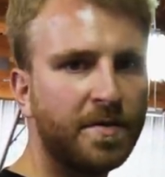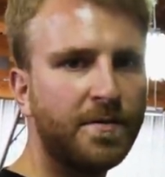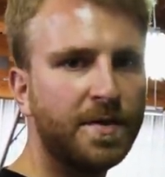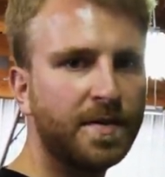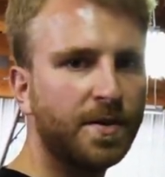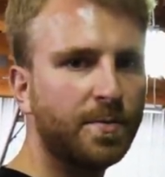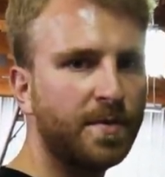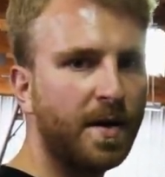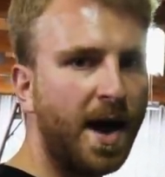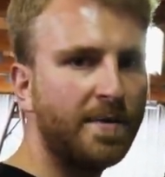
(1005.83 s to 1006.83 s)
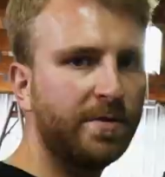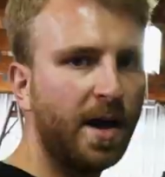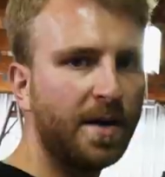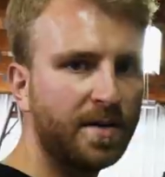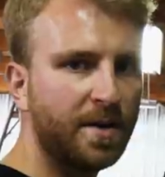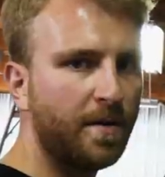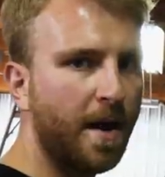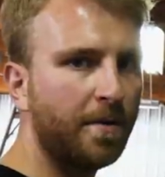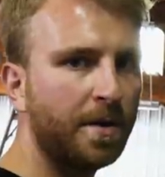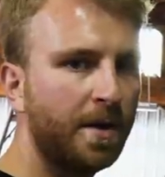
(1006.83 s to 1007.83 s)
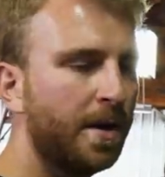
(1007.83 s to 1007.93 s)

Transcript: seventy-six was the high velocity round.